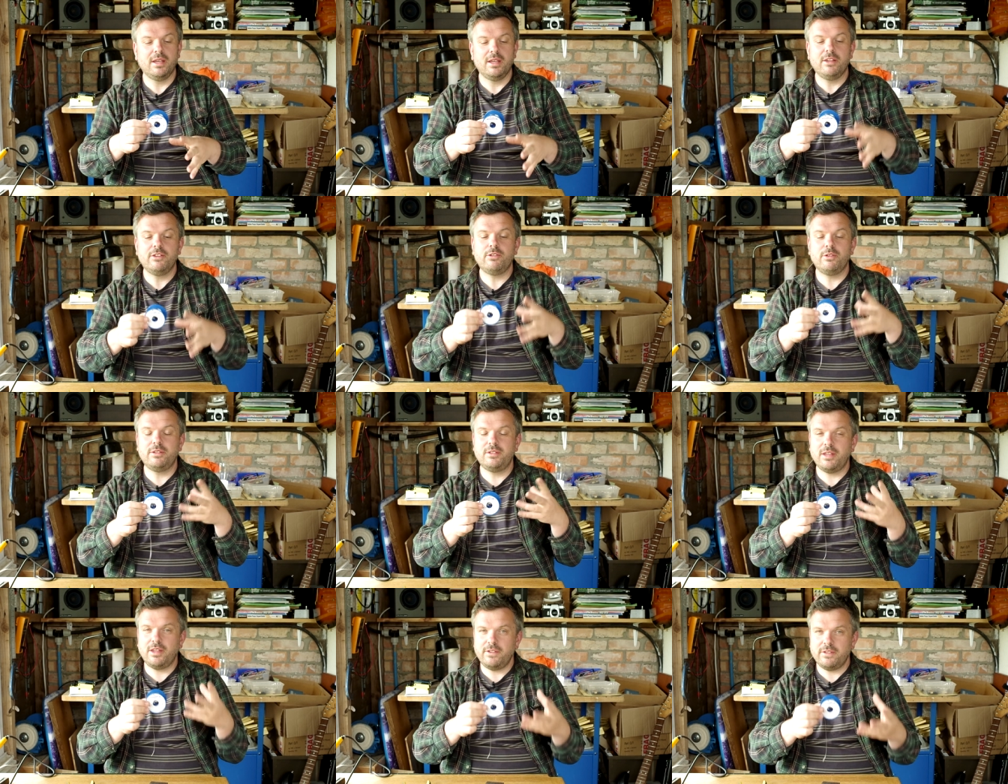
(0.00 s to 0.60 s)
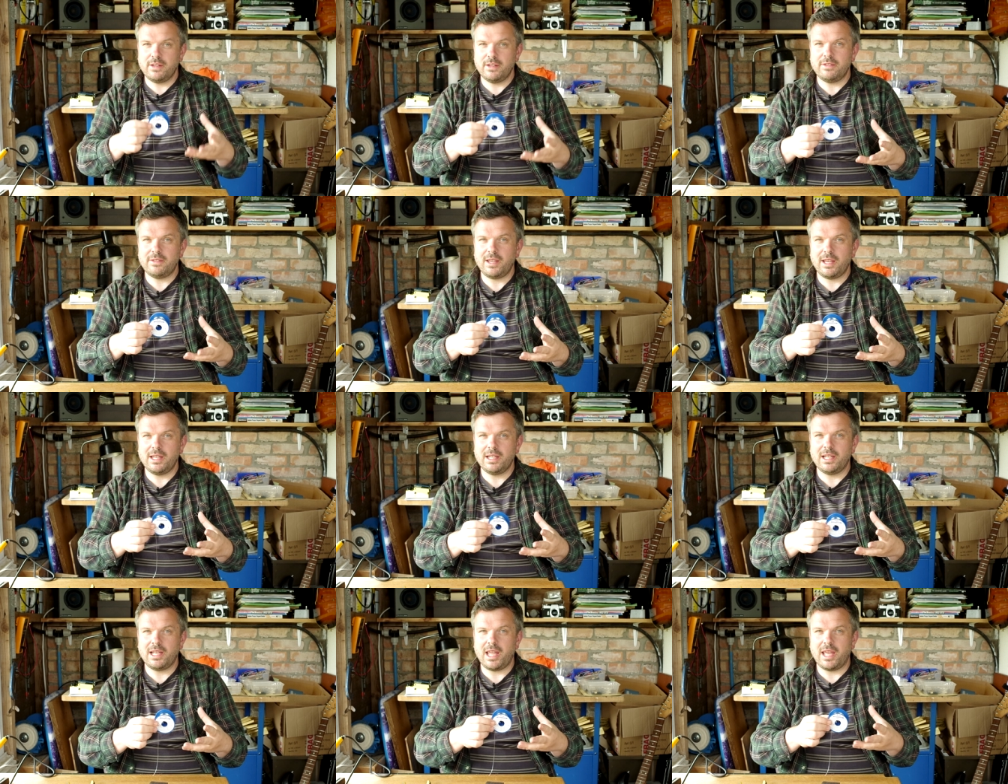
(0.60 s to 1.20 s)
So it does
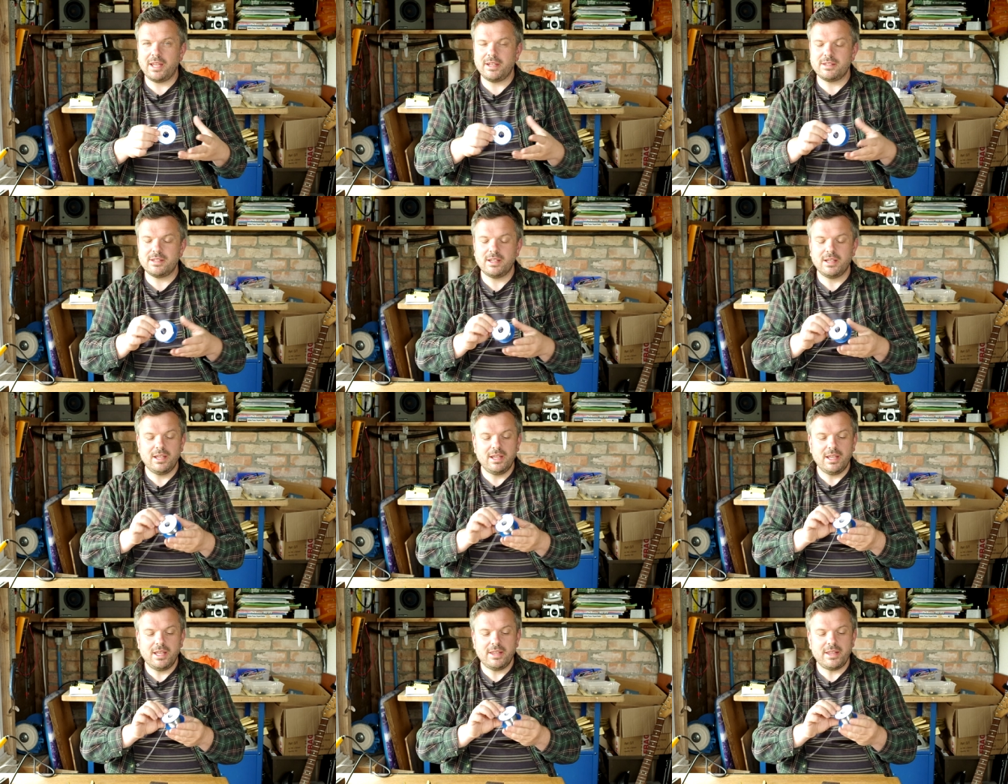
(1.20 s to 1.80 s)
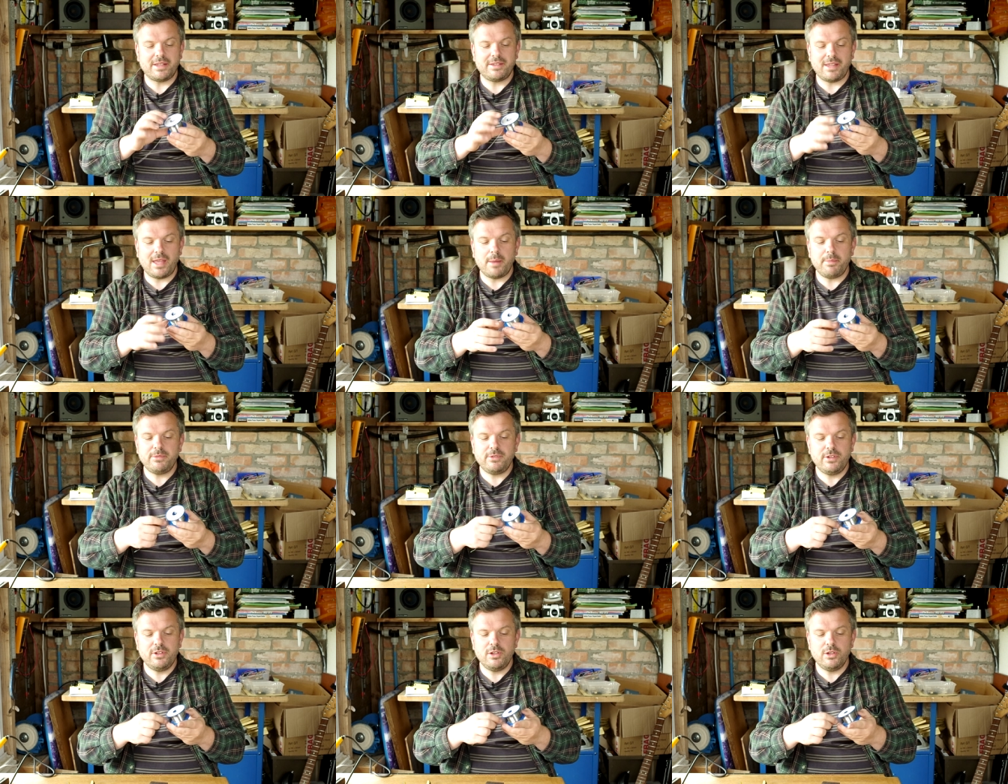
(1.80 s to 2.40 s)
contain lead. That's
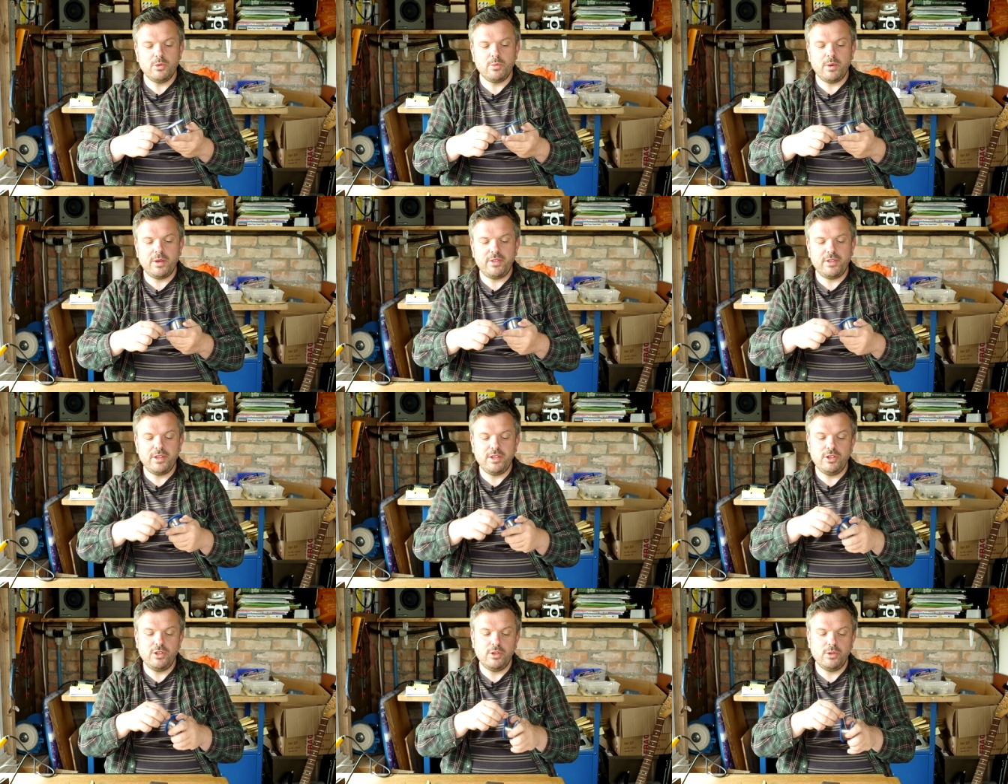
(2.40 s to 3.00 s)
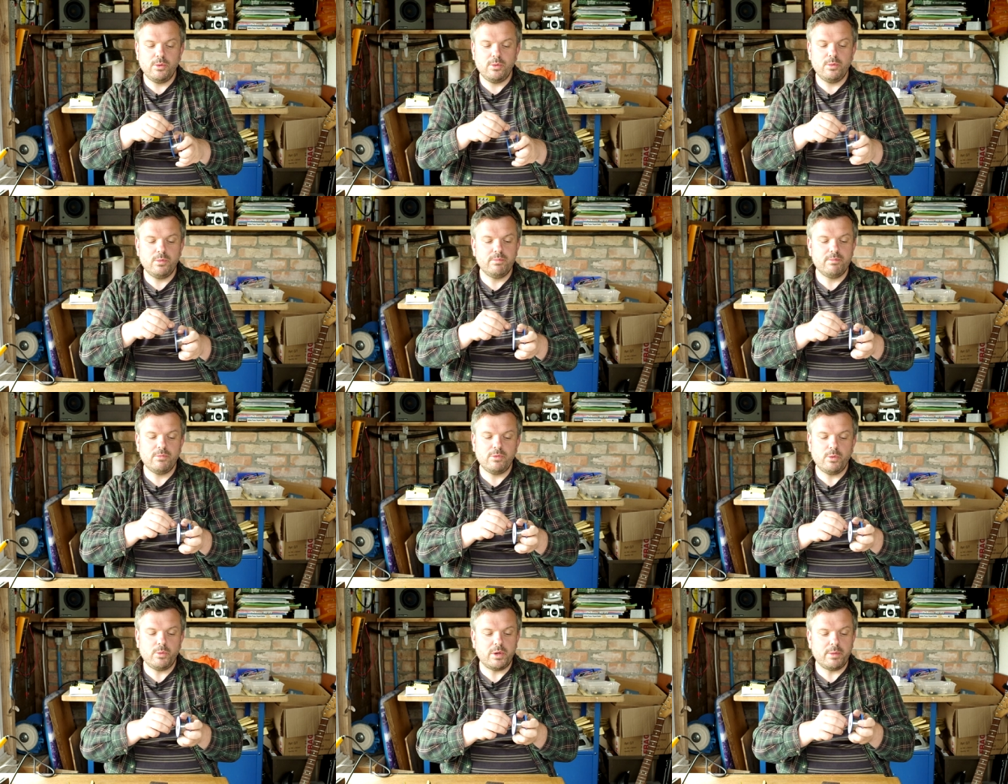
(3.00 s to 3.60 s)
up to you whether you
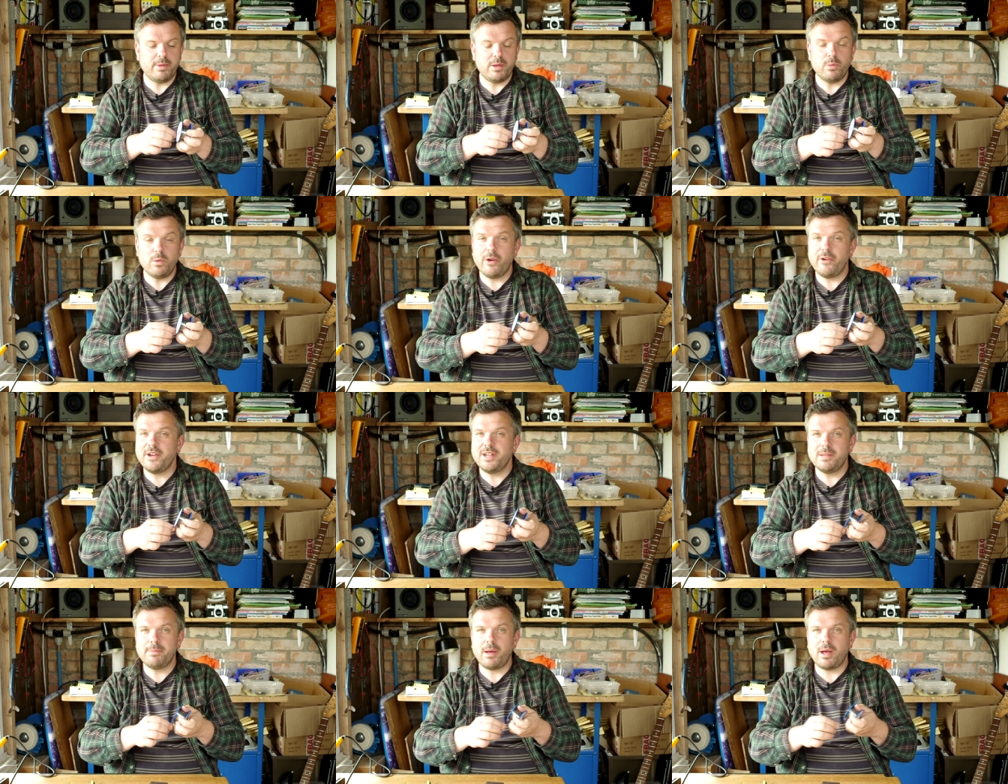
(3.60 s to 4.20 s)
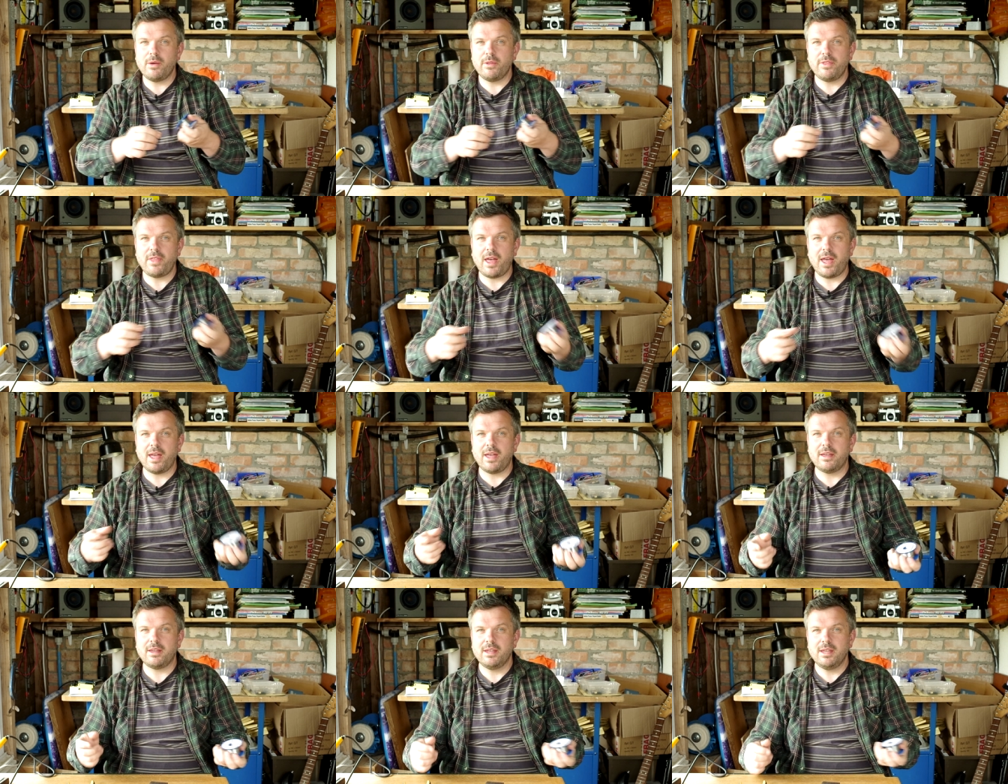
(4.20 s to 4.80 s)
want to be worried about
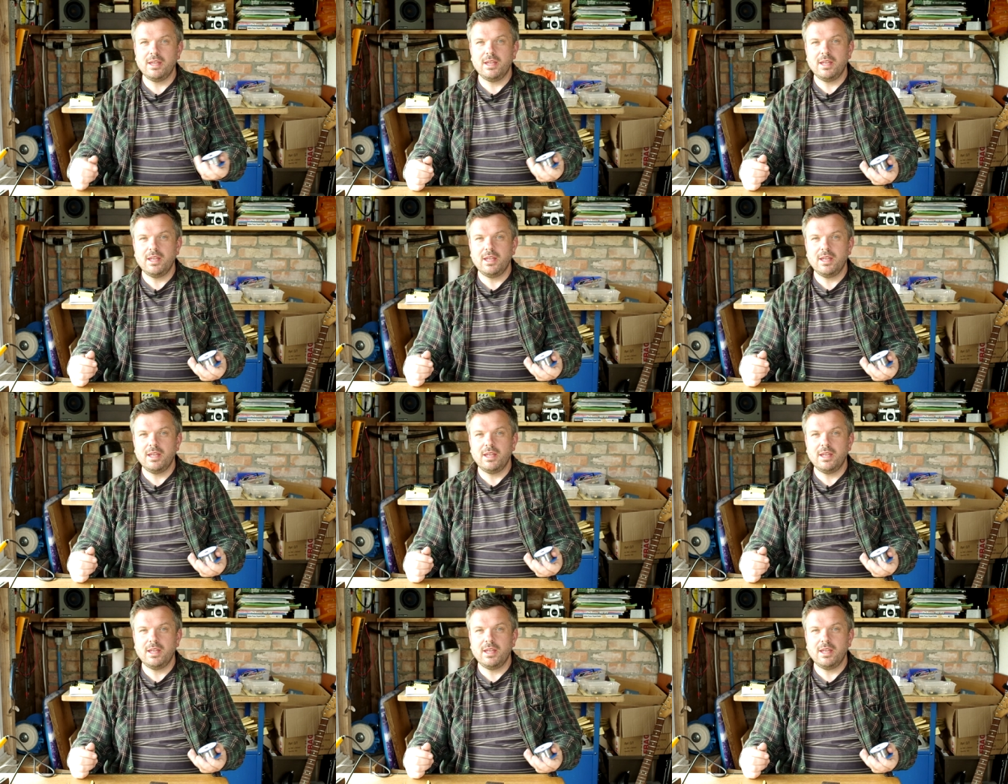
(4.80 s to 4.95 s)
that.